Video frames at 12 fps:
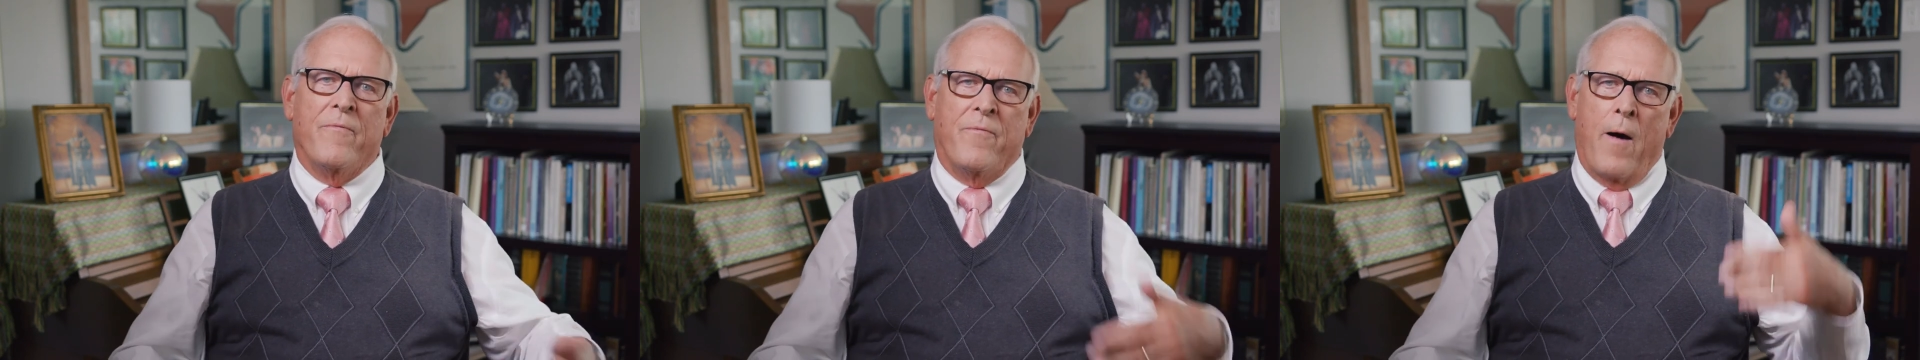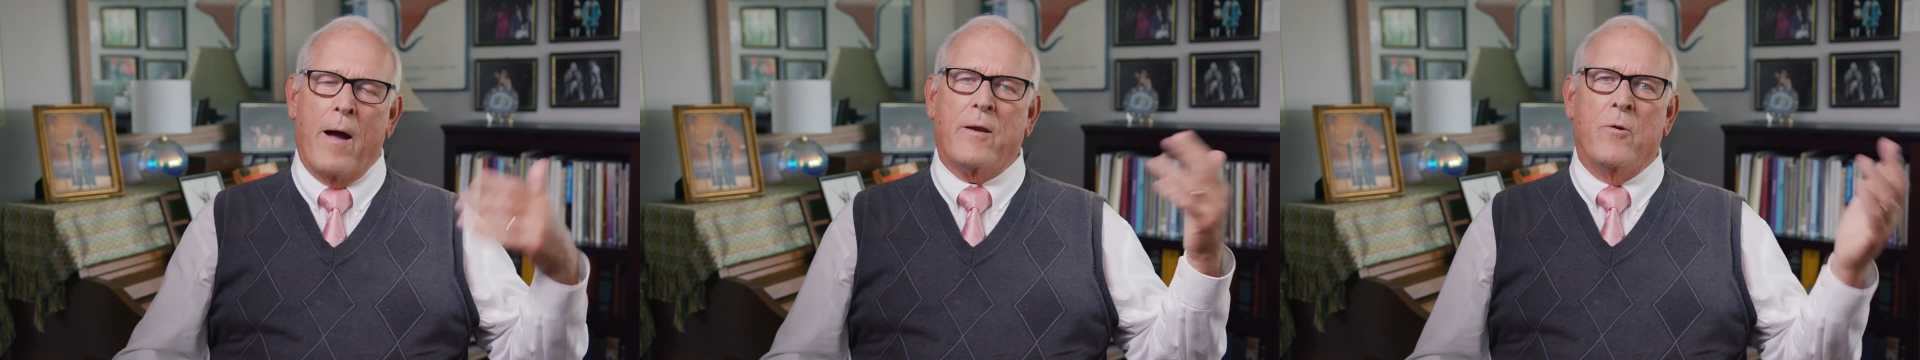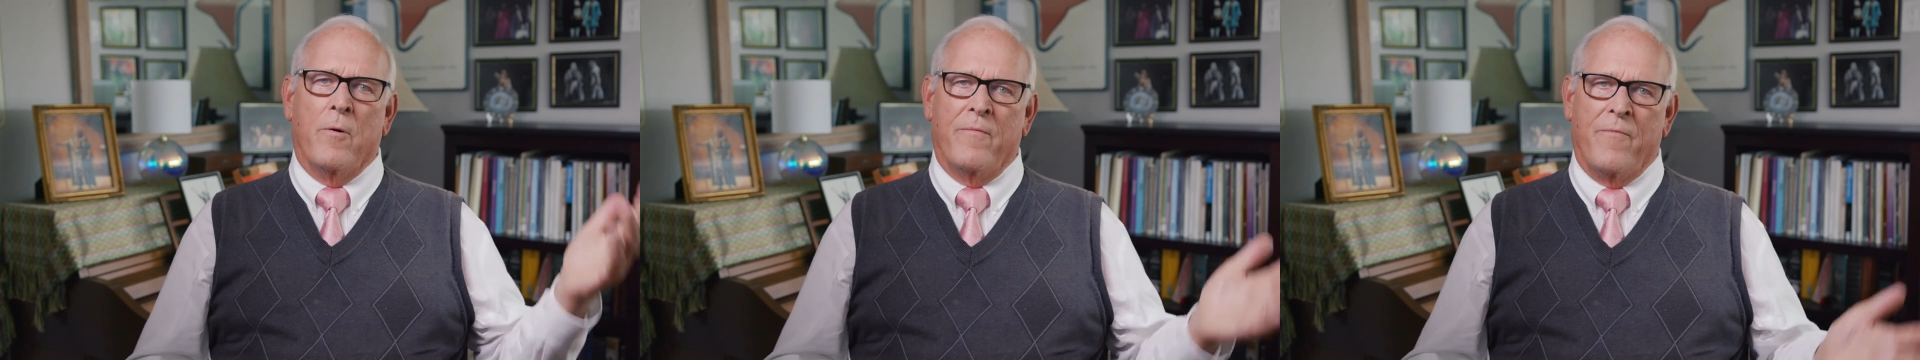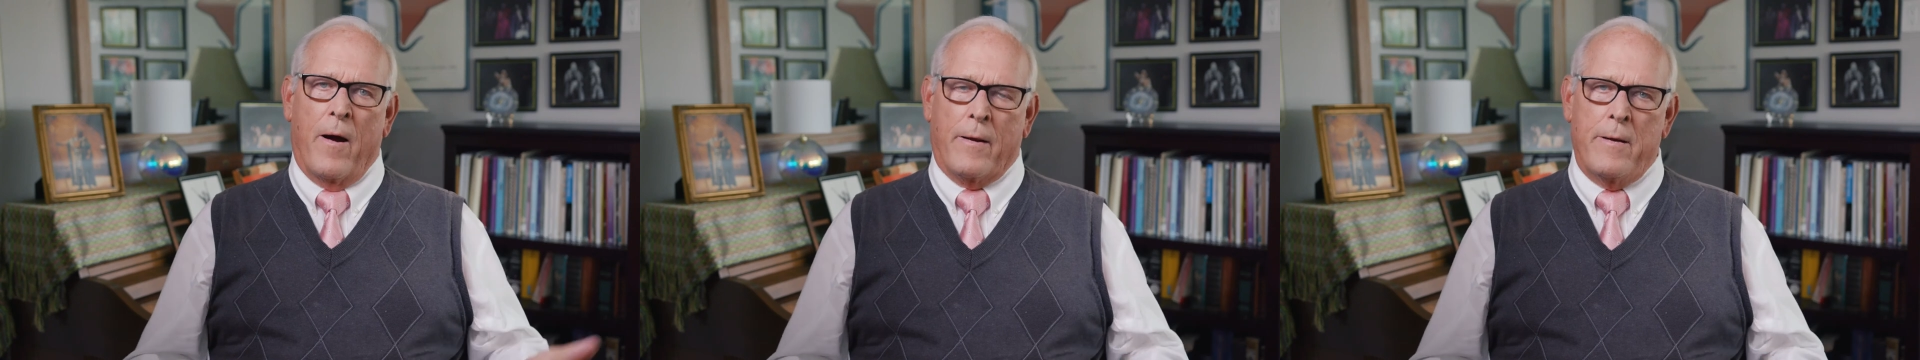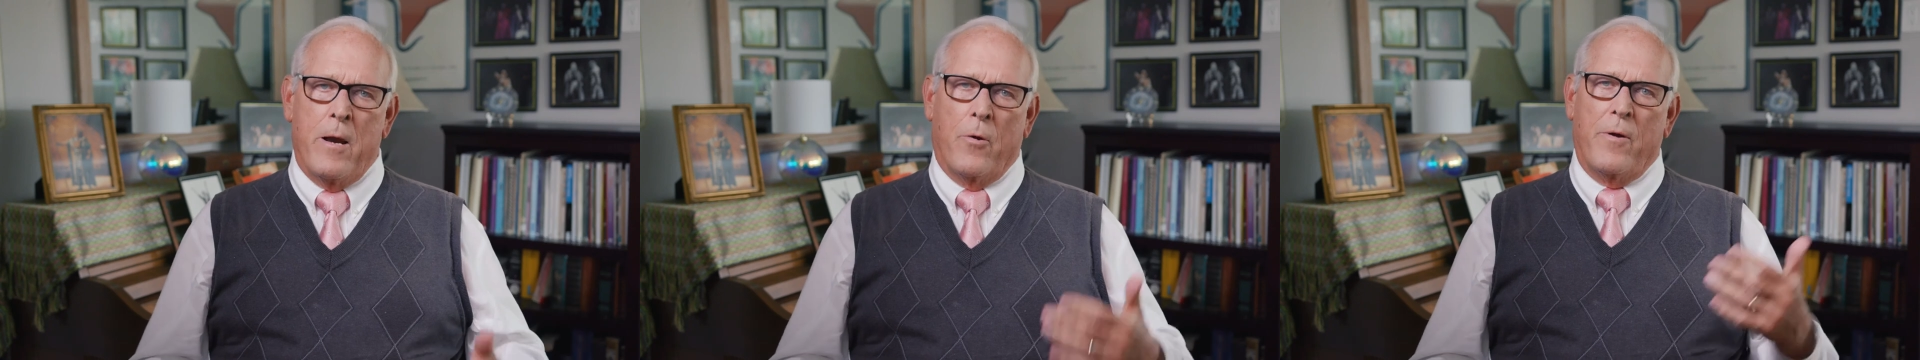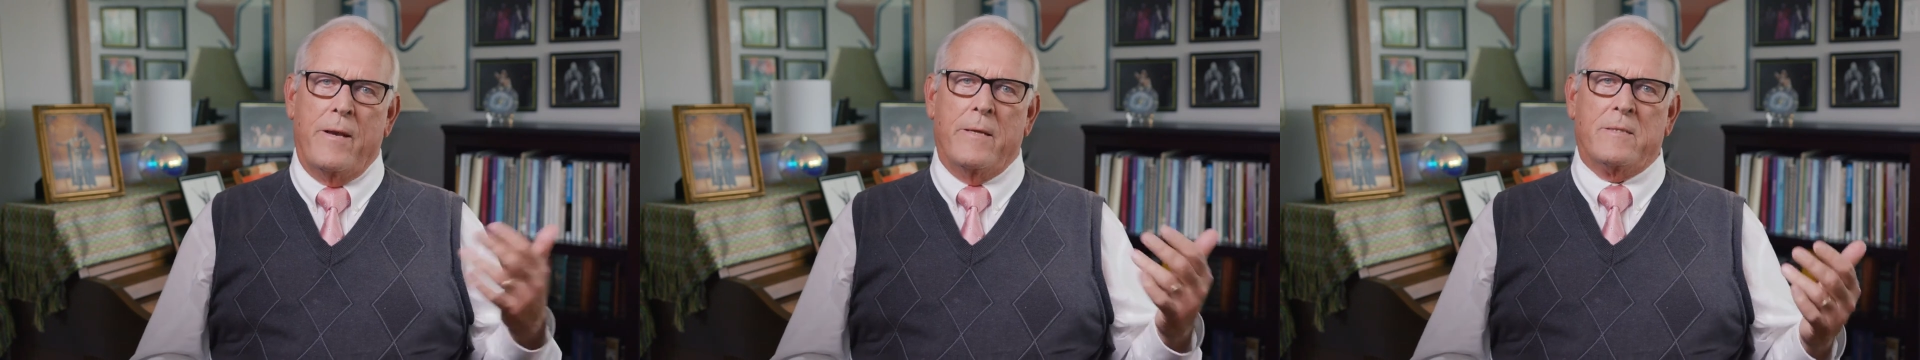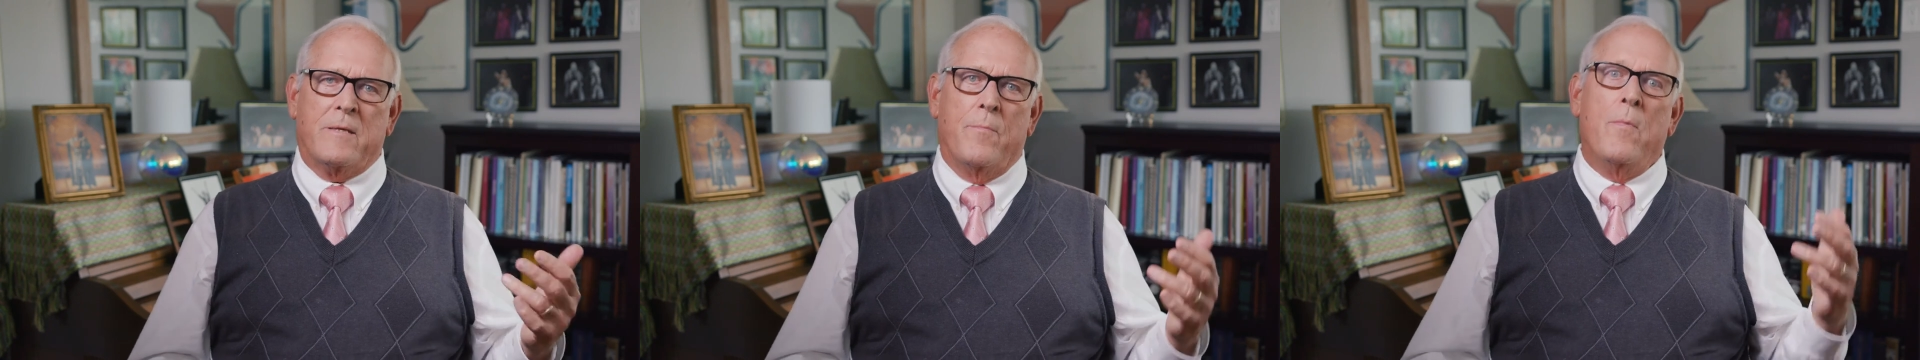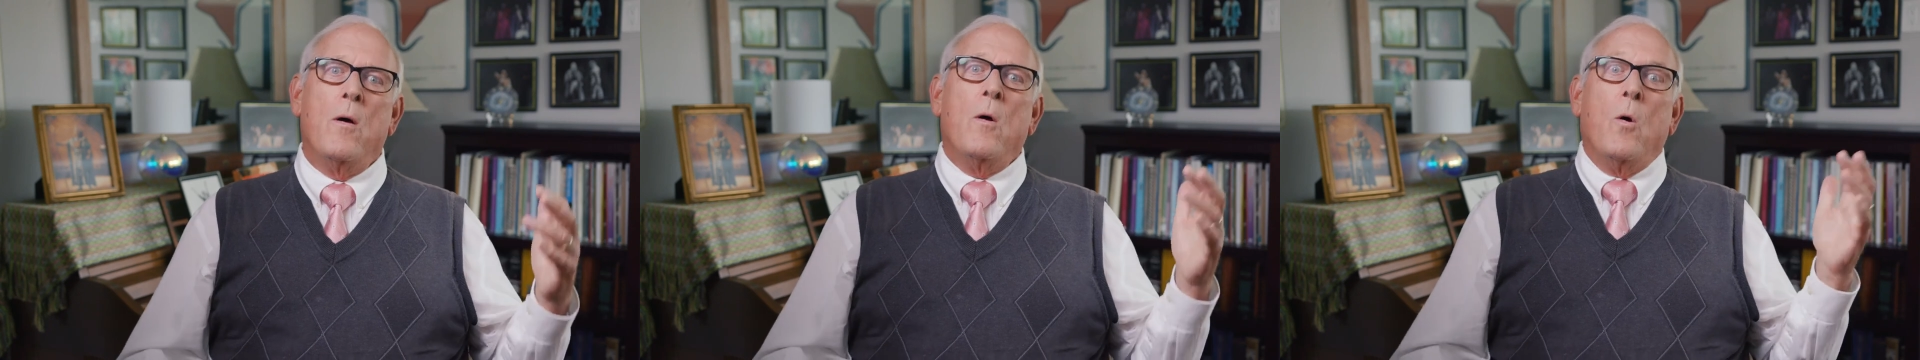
Wagner and Wagnerianism